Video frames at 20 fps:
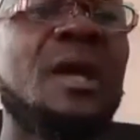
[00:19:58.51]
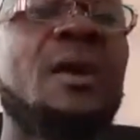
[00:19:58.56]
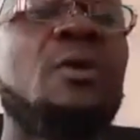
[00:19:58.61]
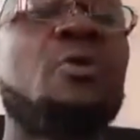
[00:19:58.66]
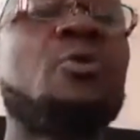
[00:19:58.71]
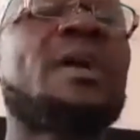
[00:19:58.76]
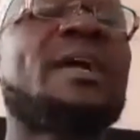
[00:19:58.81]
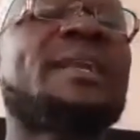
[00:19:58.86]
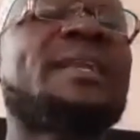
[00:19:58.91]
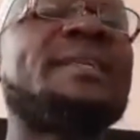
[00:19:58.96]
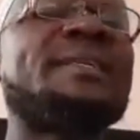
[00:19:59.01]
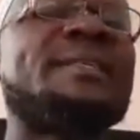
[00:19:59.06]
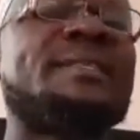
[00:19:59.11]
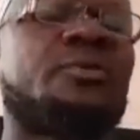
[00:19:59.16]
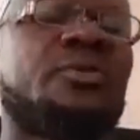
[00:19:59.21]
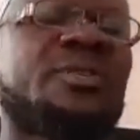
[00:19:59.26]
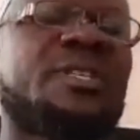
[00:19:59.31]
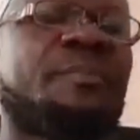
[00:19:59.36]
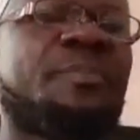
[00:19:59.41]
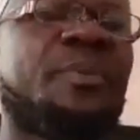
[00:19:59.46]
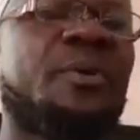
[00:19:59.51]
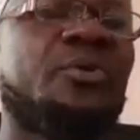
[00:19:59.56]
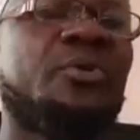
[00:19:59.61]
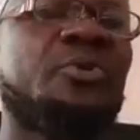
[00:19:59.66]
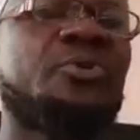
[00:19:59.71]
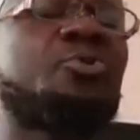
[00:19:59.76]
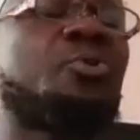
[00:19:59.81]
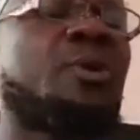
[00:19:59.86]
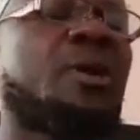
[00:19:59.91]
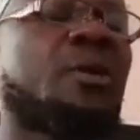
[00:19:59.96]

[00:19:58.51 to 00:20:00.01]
Or at least to support those who